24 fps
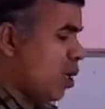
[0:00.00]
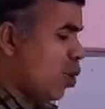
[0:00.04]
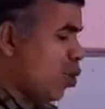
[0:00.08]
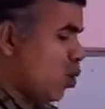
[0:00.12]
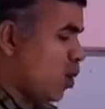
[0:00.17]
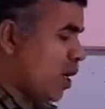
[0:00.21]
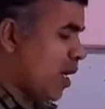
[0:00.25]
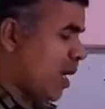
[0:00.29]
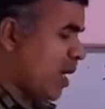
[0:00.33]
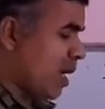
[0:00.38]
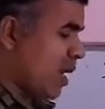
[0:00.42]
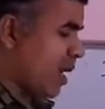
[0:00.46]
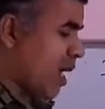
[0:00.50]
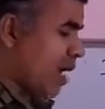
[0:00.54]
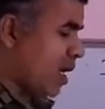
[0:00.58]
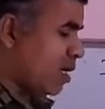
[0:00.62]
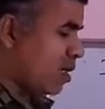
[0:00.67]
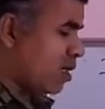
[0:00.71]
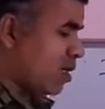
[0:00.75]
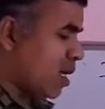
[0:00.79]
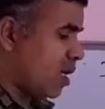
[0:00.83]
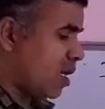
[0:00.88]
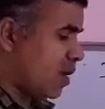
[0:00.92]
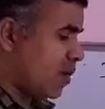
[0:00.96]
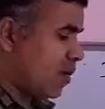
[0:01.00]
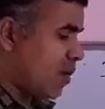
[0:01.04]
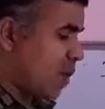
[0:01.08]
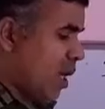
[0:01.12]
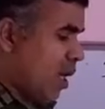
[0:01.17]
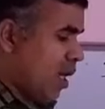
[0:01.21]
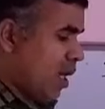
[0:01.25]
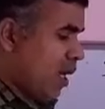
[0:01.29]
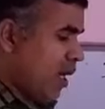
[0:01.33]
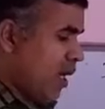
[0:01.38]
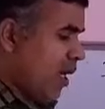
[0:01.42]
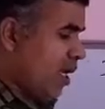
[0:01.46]
nuclear reactor.
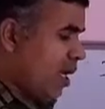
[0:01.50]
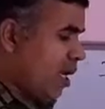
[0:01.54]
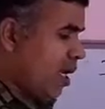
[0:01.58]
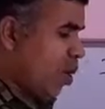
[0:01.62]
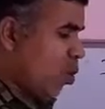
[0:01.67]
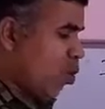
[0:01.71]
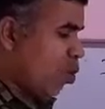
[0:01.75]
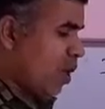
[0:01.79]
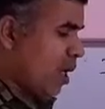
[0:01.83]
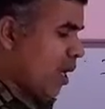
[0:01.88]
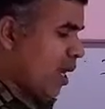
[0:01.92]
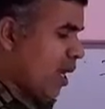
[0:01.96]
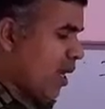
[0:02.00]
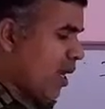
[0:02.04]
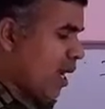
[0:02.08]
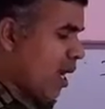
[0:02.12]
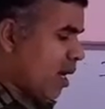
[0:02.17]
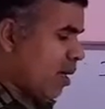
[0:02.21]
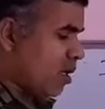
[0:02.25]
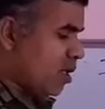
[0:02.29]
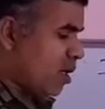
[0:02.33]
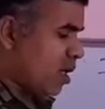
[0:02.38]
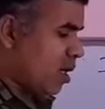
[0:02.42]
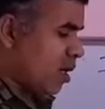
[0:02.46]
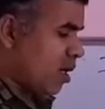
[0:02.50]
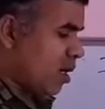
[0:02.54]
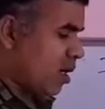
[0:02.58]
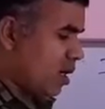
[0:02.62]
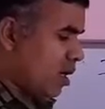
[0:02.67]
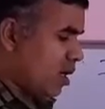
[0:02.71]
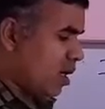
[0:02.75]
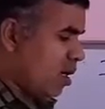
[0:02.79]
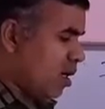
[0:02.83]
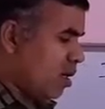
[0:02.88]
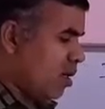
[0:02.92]
In nuclear reactor,